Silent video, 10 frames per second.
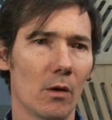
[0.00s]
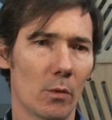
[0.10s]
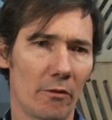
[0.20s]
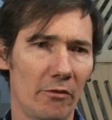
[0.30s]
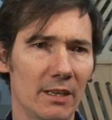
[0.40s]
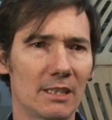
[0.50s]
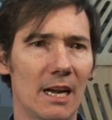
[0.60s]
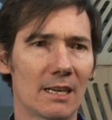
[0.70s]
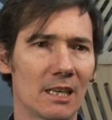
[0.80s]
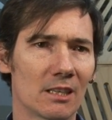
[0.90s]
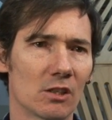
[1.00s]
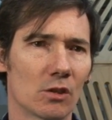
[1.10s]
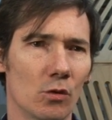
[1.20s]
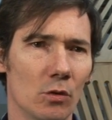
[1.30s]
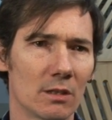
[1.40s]
When I finished architecture
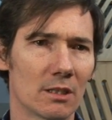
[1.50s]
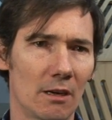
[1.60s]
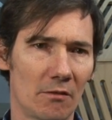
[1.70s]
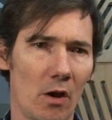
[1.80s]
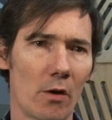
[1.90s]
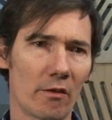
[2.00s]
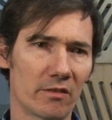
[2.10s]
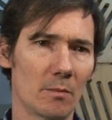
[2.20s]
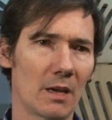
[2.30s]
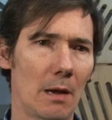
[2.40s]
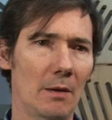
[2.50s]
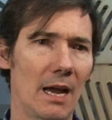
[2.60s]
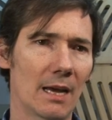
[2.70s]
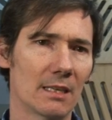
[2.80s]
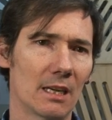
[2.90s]
school, instead of going off to become an
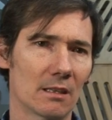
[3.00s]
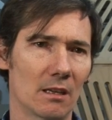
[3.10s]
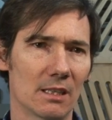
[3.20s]
architect,